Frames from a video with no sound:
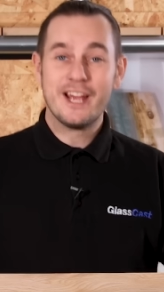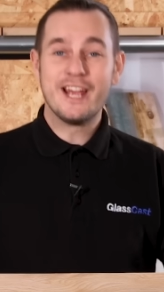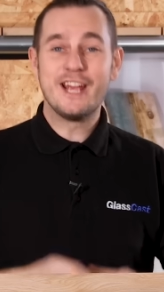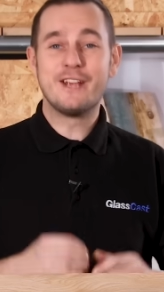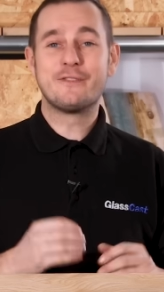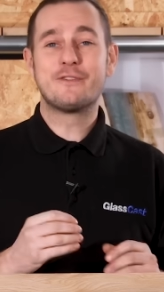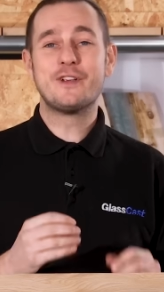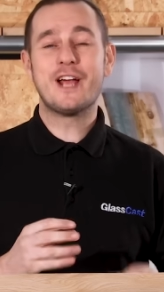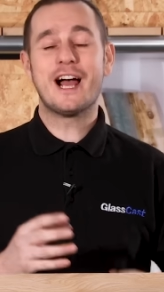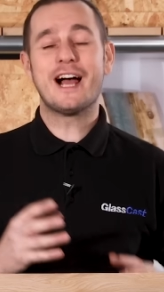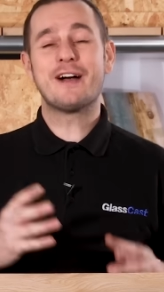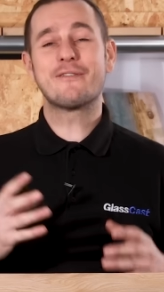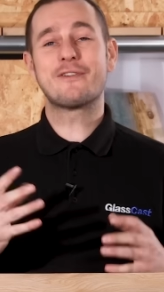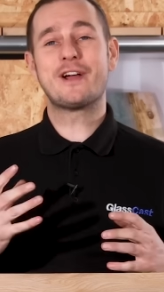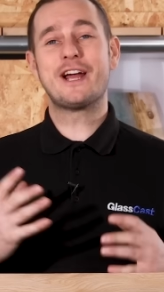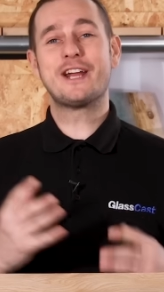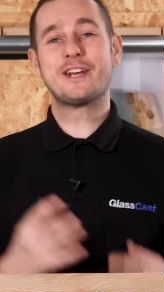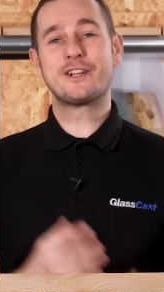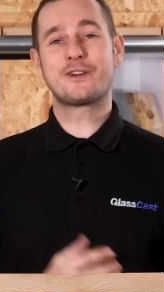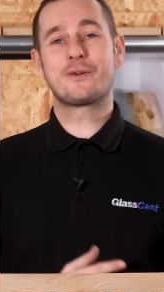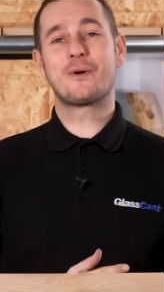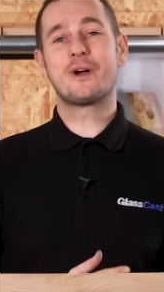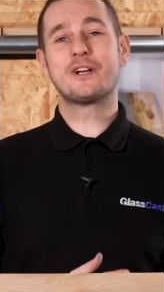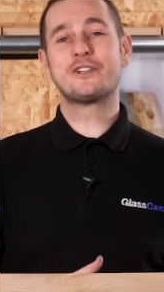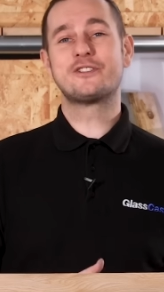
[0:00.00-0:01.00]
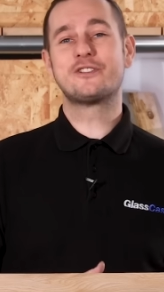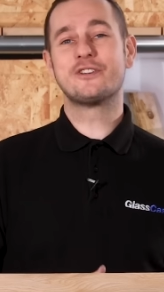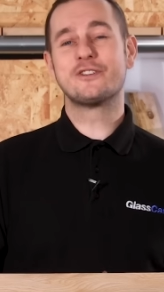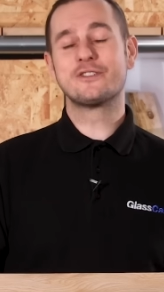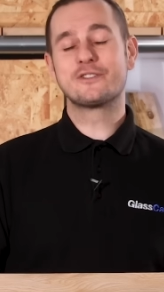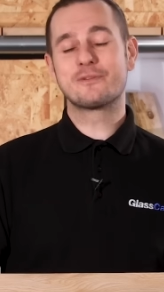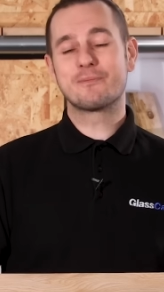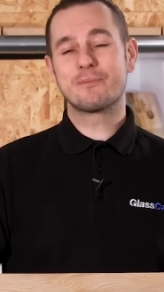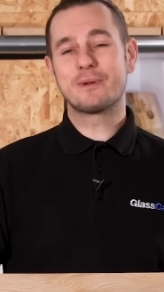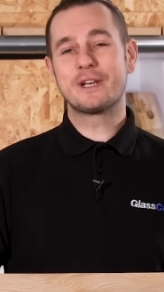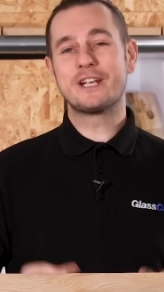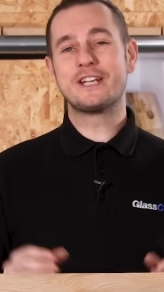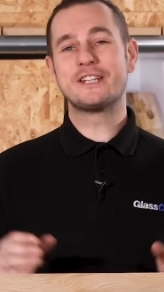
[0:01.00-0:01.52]
If you have any questions,
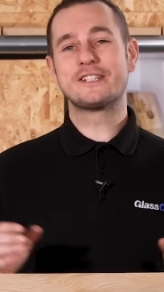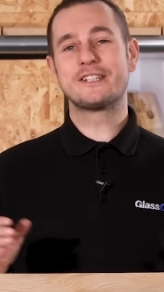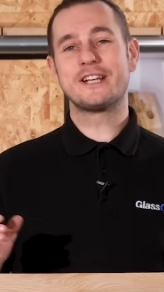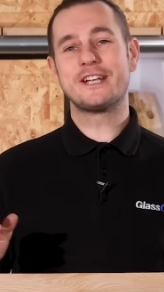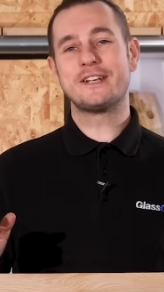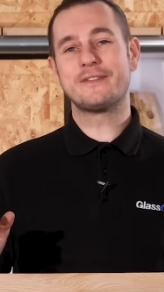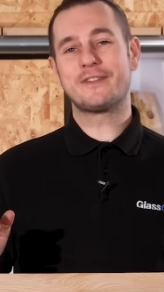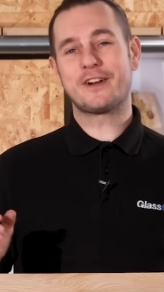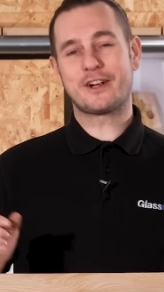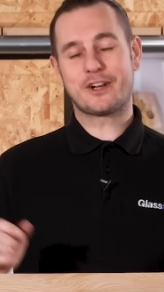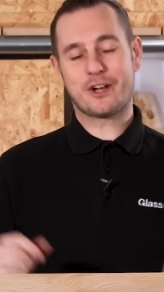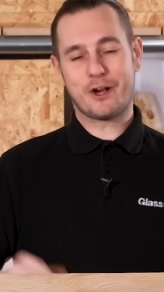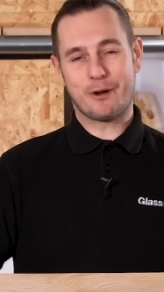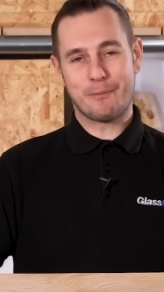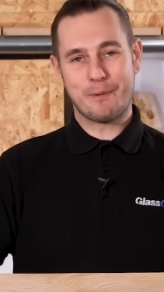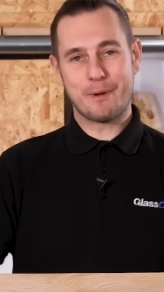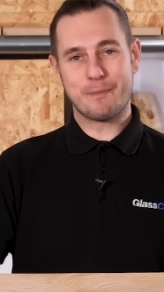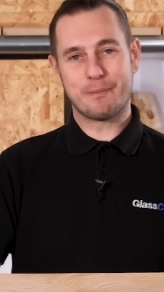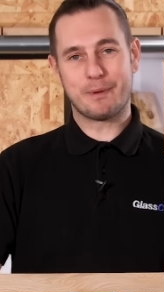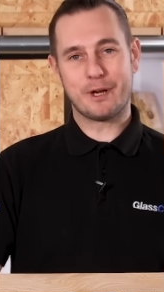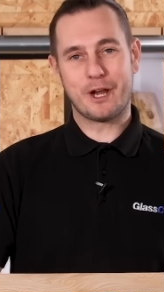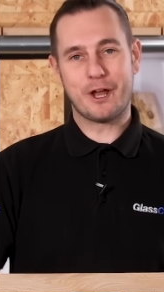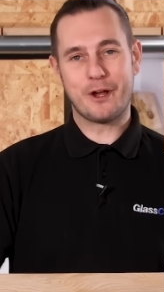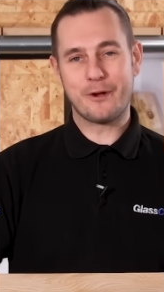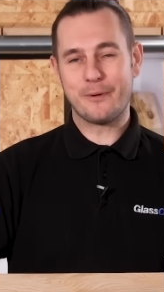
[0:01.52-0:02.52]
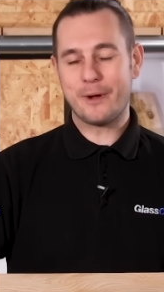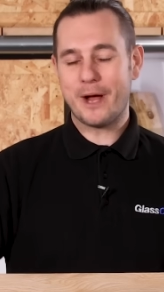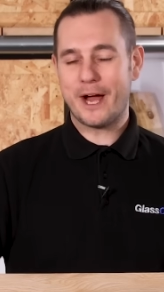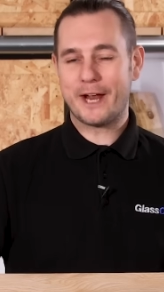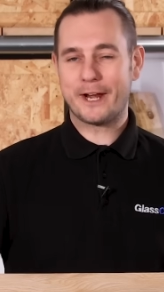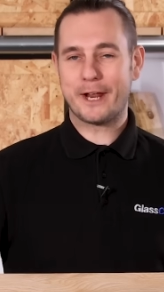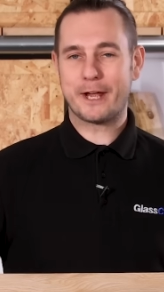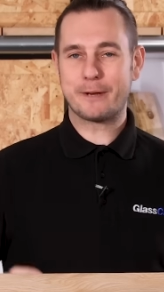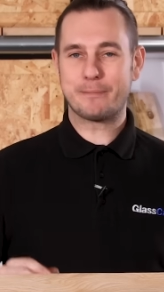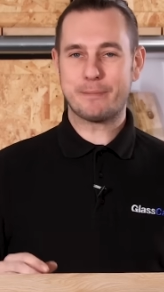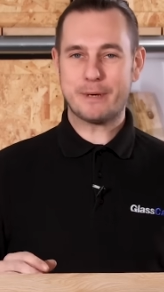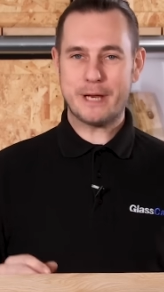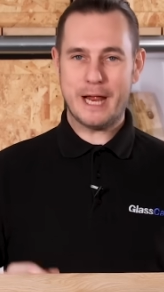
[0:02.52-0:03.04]
please leave a comment below and
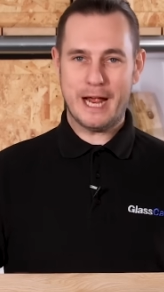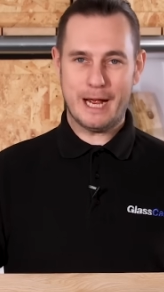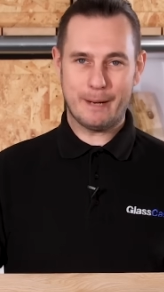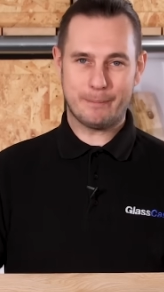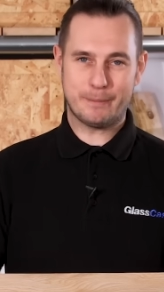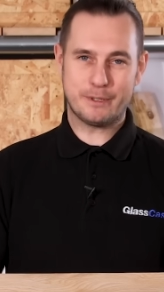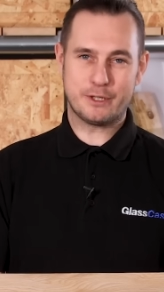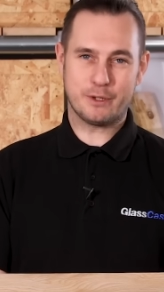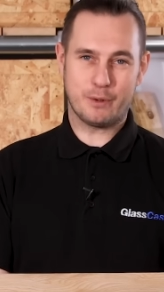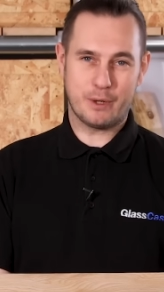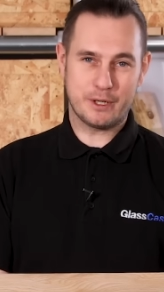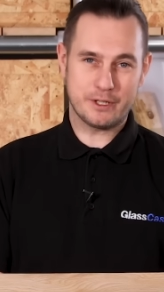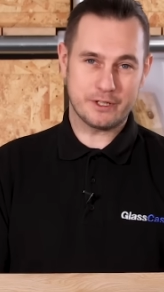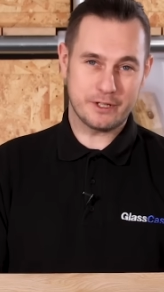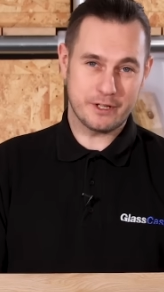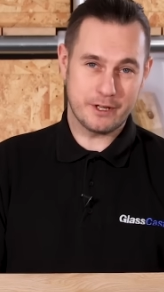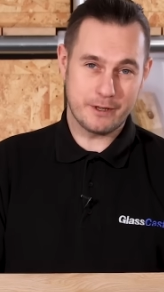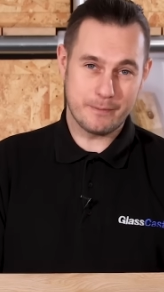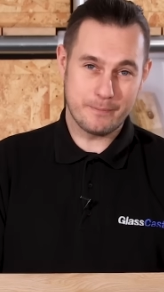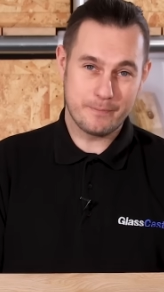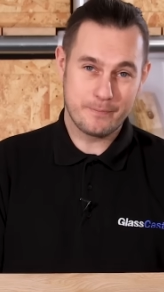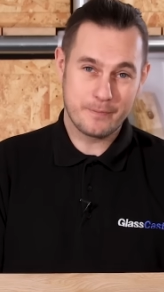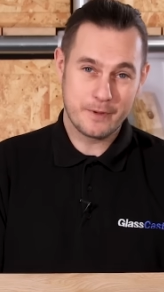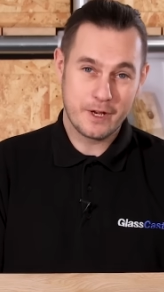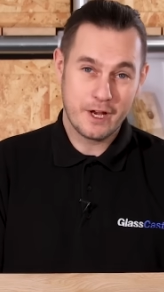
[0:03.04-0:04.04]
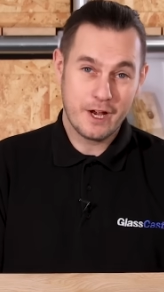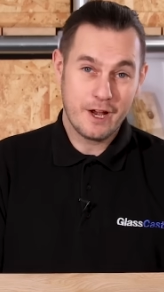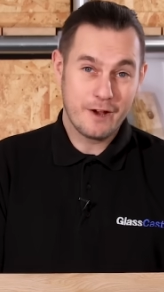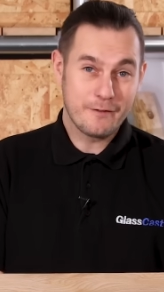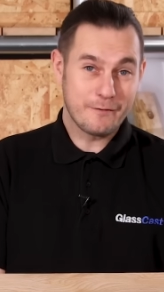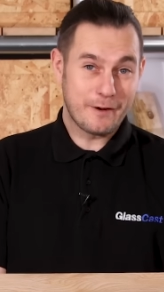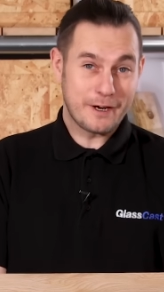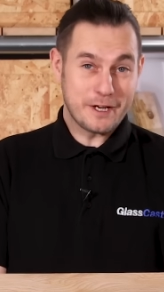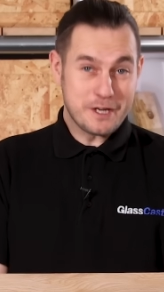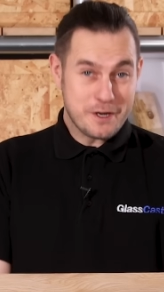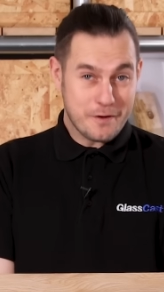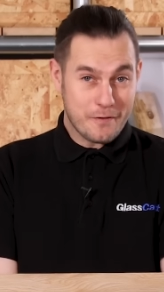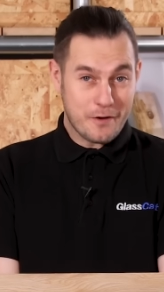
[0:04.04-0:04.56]
I'd be happy to answer them.
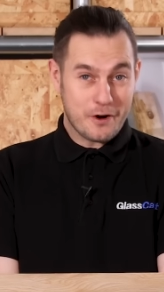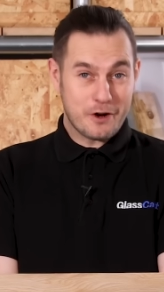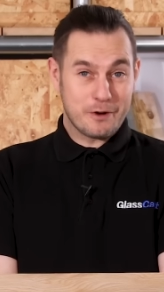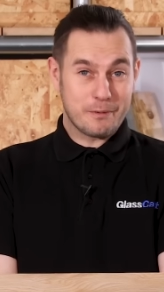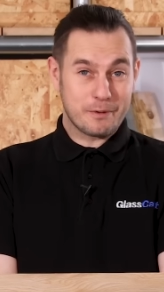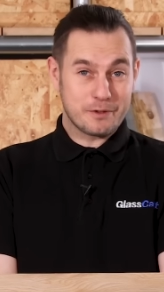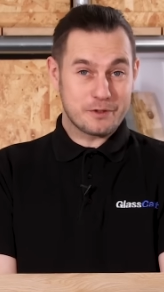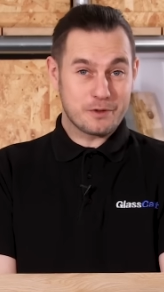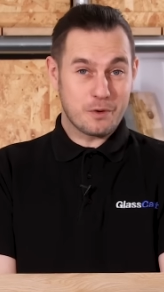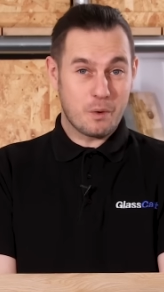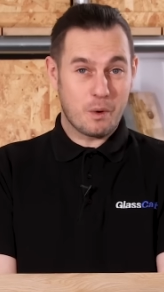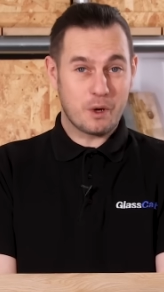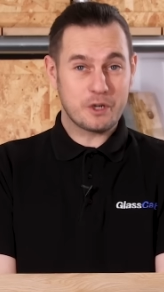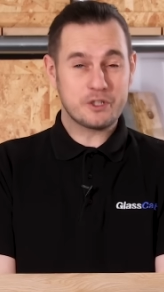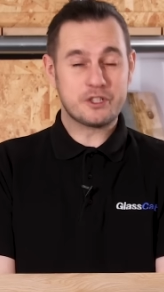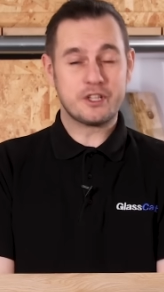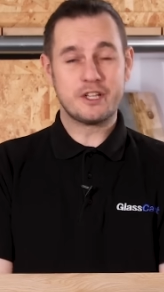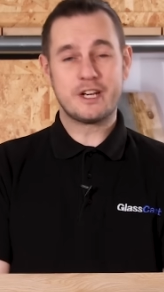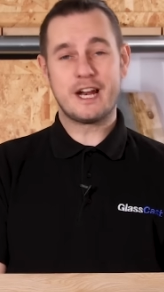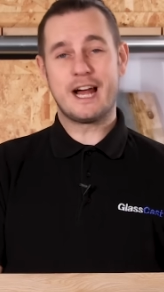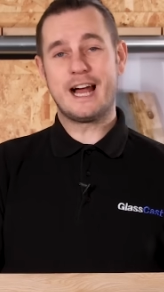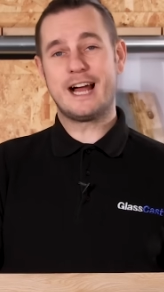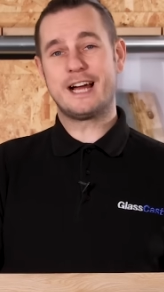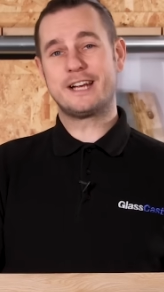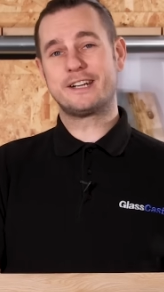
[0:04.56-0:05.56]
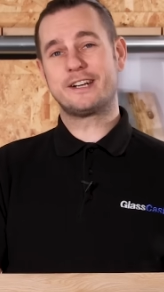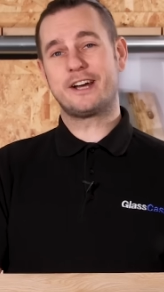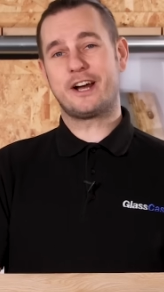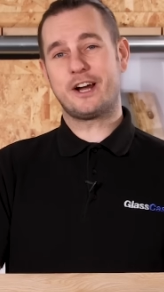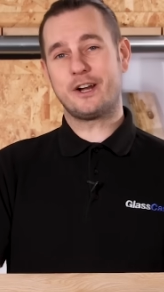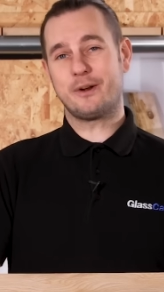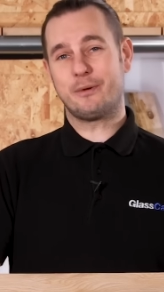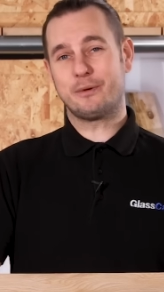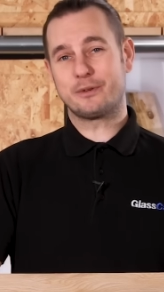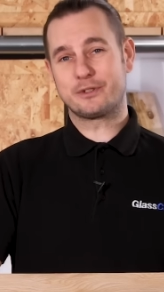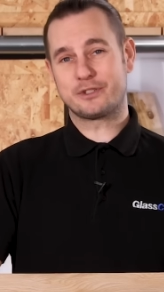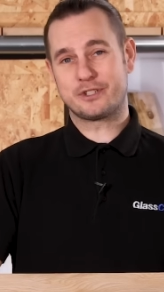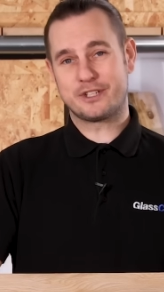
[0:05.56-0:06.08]
Thank you very much for watching and I
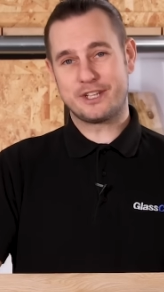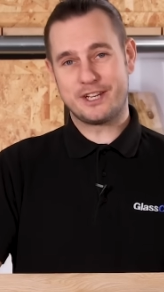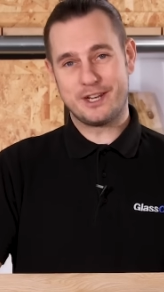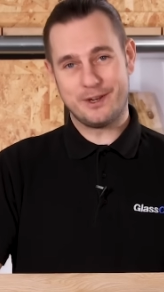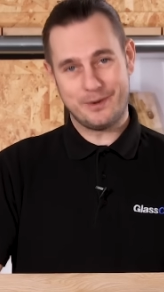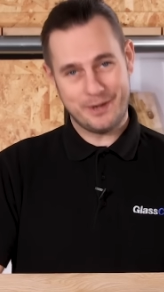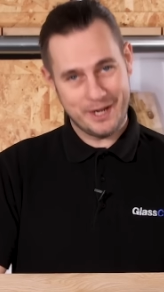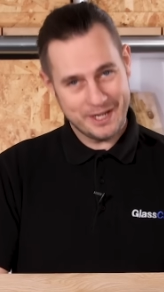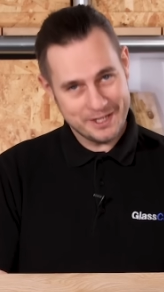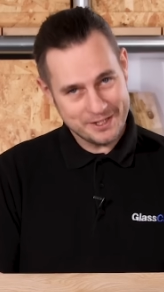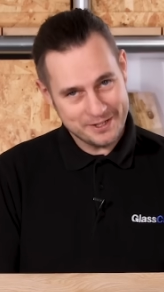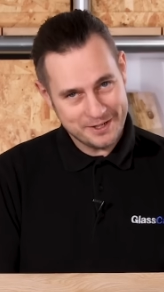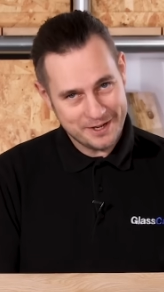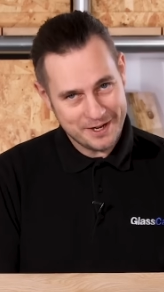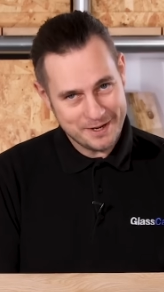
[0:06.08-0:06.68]
will see you next